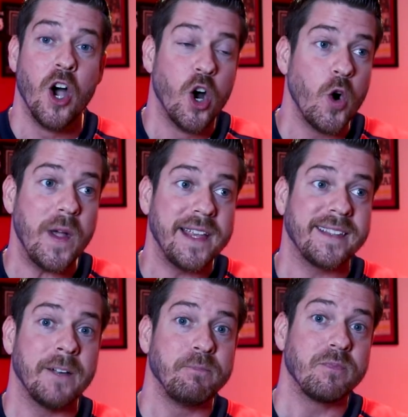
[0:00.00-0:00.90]
who
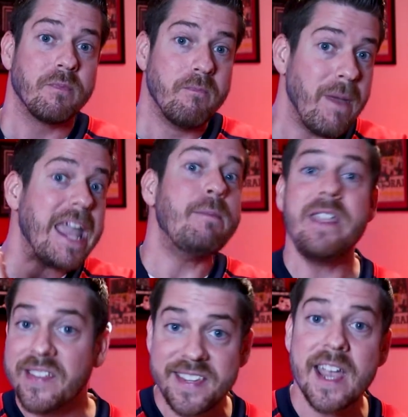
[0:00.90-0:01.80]
is
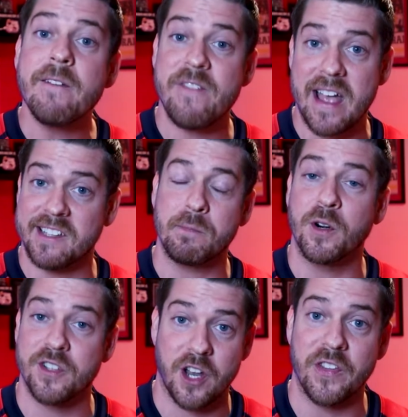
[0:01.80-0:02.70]
maybe the second fastest
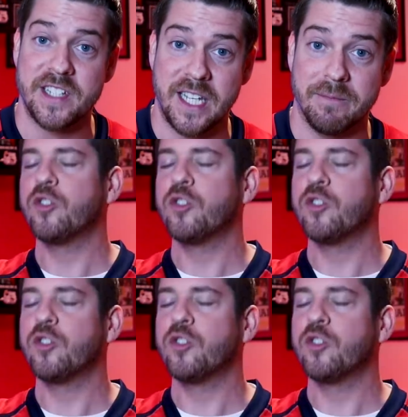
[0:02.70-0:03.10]
person on the team.